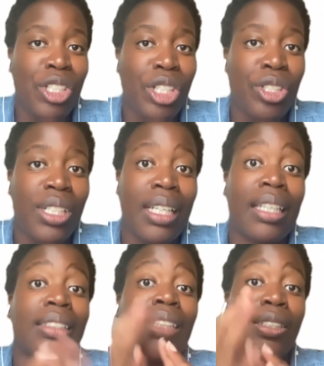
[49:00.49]
churches and
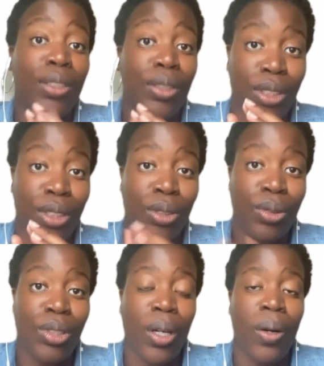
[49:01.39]
continues to do
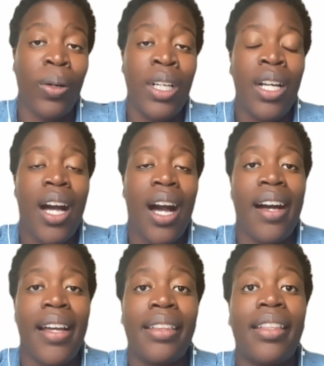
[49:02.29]
so.
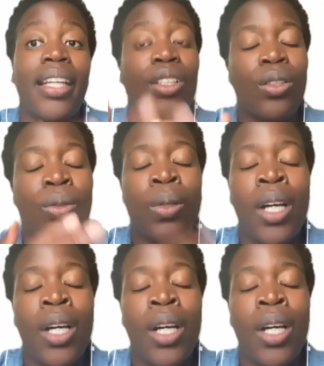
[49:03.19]
And thank you